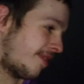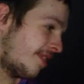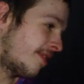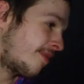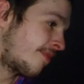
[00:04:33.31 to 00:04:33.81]

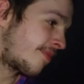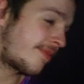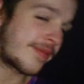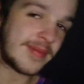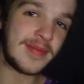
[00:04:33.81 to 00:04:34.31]
lose your
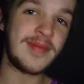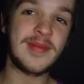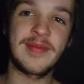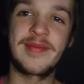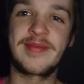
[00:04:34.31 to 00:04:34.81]
footing, not
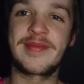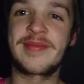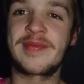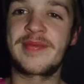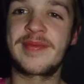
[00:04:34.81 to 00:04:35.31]
just trip.
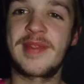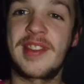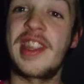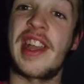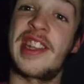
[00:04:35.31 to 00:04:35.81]

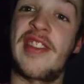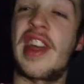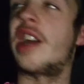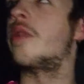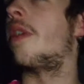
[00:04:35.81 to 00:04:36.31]
Yeah, I did
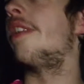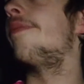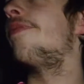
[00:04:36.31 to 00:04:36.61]
that as well.